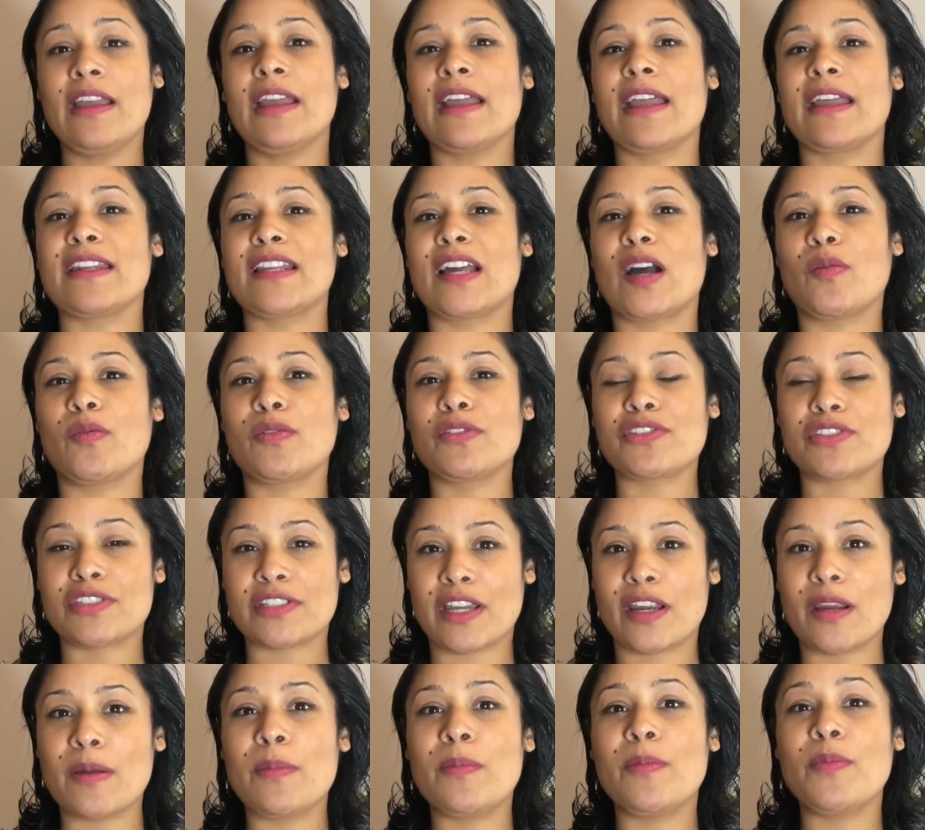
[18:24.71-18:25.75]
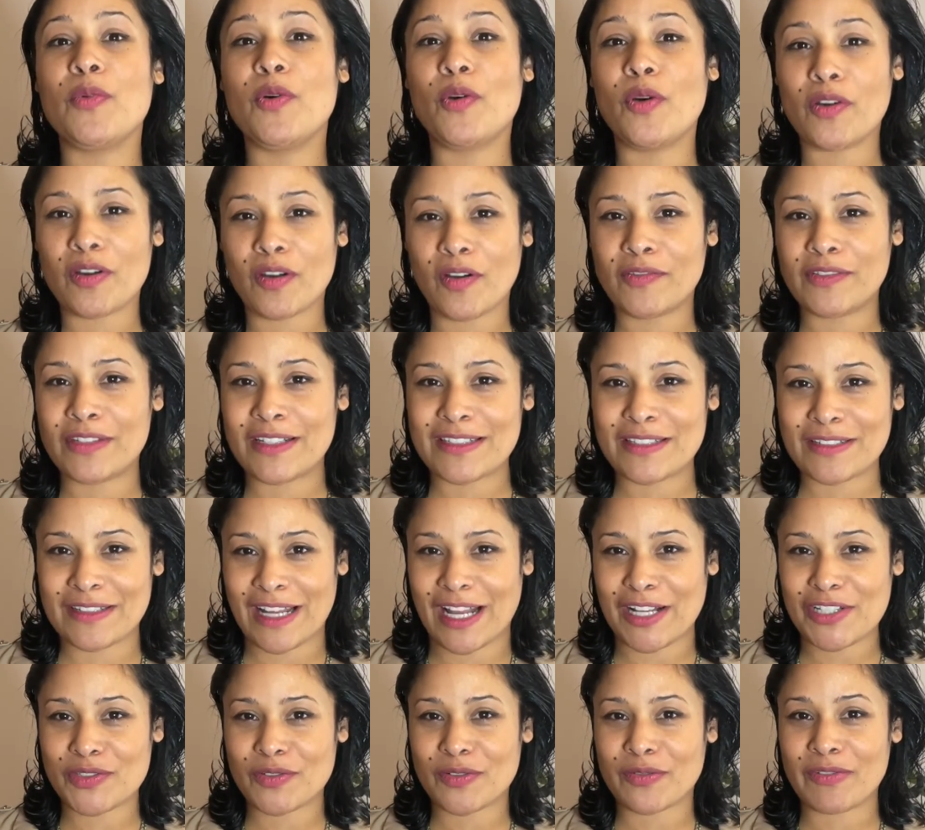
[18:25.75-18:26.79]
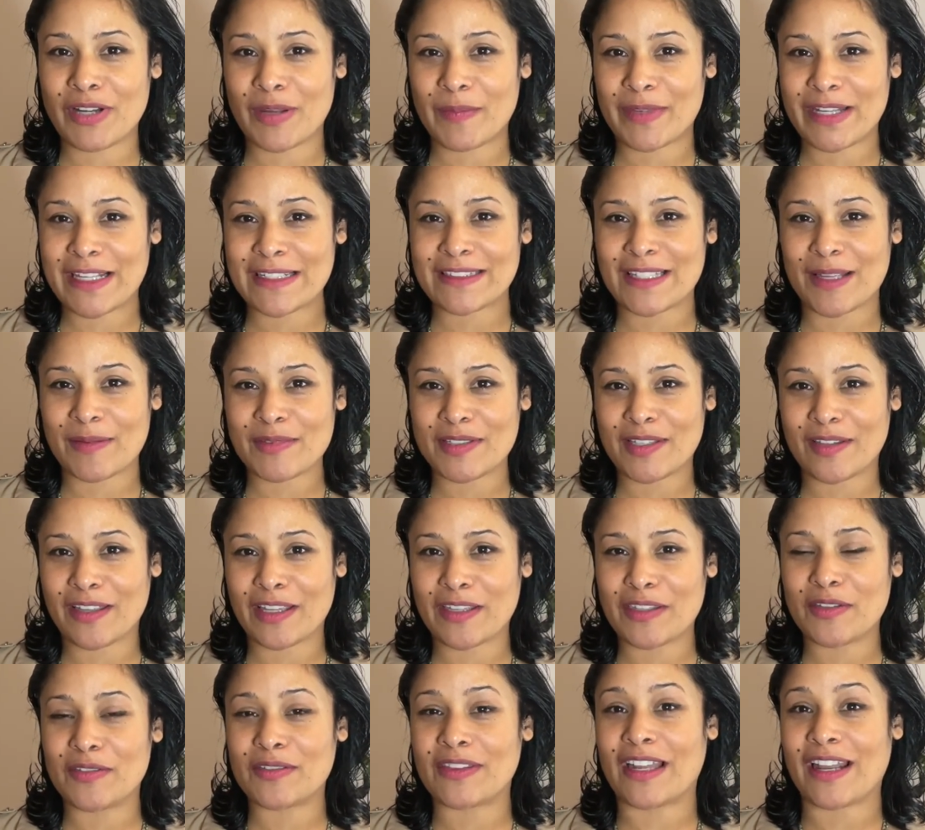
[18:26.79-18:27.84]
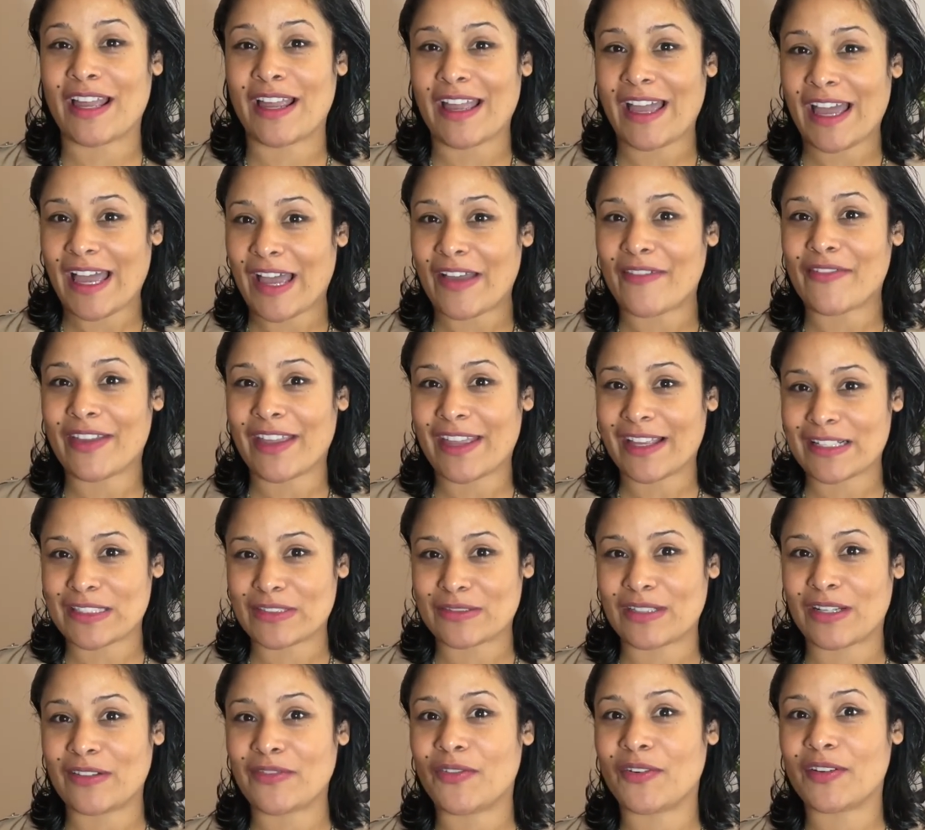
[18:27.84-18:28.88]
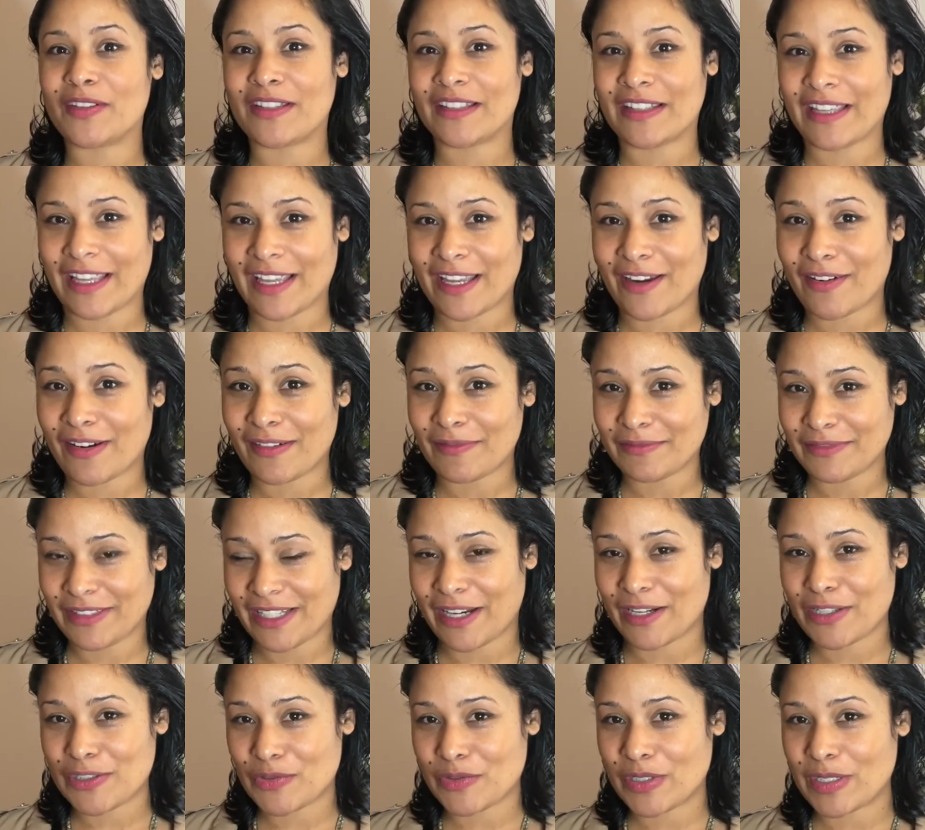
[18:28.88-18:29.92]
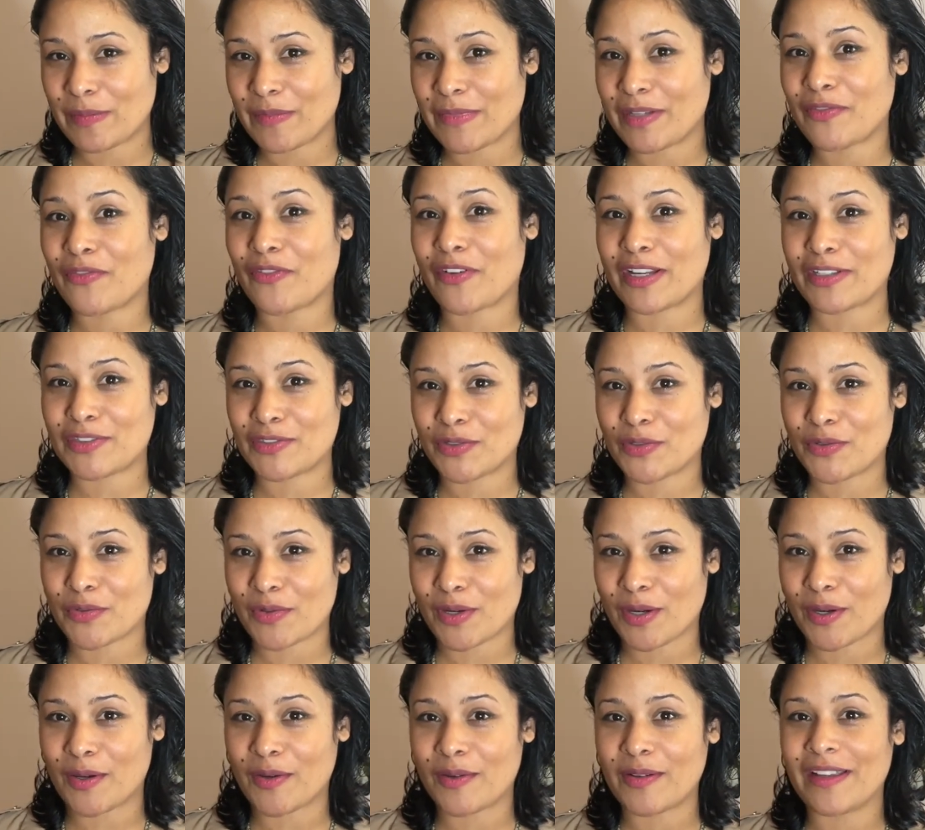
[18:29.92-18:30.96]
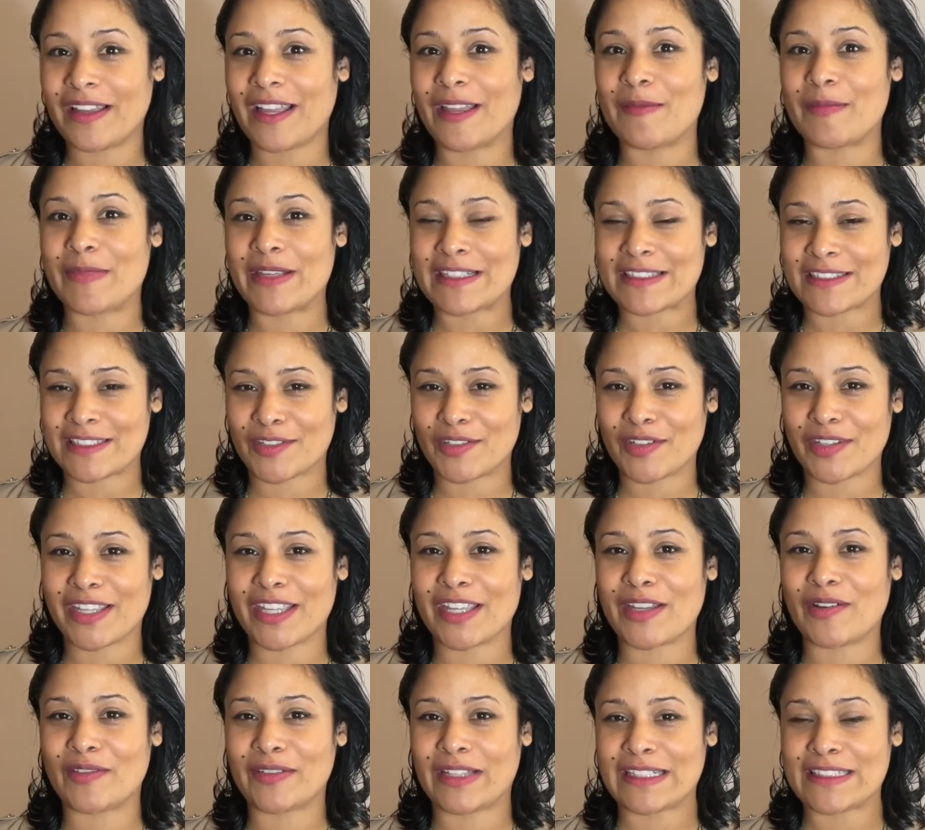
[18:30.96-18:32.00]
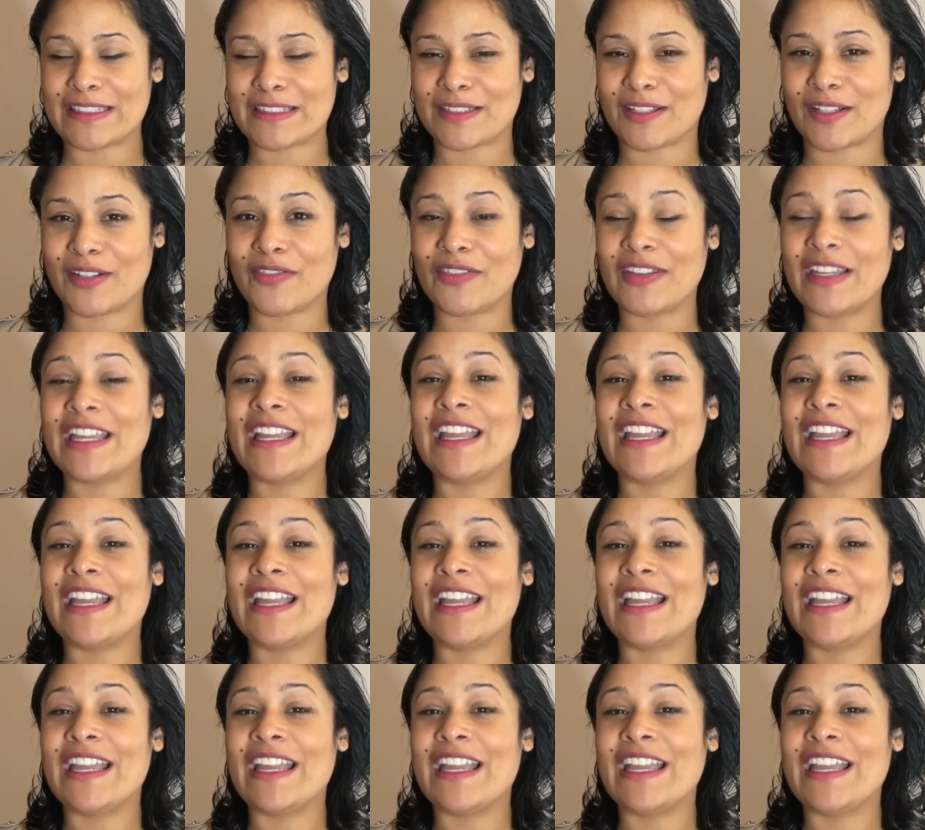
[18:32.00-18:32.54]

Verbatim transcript: And I will share more of this natural remedies I'm telling you that I have extra for the hair treatment, for it to grow and be silky and all that stuff.